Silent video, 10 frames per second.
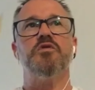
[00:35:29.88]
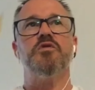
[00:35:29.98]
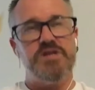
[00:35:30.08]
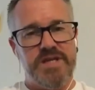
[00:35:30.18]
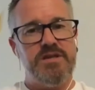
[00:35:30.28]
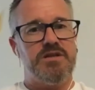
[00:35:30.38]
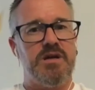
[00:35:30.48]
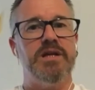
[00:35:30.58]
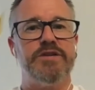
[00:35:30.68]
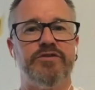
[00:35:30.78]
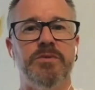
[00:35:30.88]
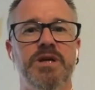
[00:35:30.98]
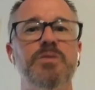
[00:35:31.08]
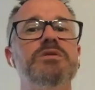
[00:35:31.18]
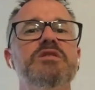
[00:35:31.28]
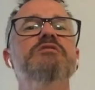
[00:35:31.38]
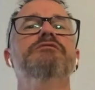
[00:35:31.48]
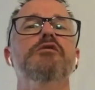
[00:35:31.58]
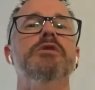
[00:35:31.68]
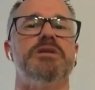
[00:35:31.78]
first thing that changed for me was the
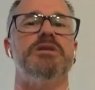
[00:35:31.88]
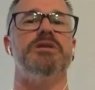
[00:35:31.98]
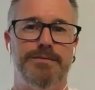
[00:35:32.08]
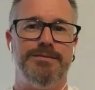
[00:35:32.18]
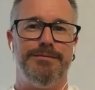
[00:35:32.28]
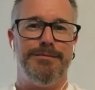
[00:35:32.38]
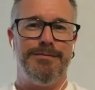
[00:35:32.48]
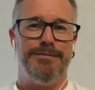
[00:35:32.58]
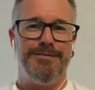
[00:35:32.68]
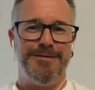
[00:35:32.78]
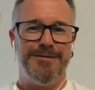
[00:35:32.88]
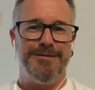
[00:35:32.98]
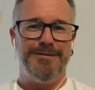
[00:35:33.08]
voice Mm.